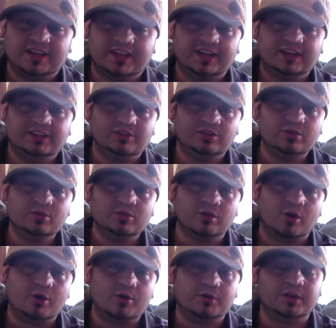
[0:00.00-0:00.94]
And Hugh
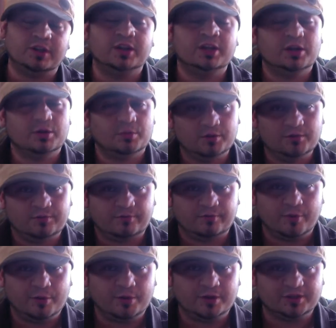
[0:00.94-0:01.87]
Laurie with
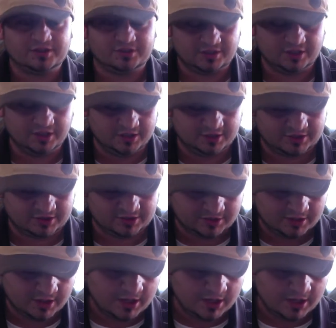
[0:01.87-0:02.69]
4 assists.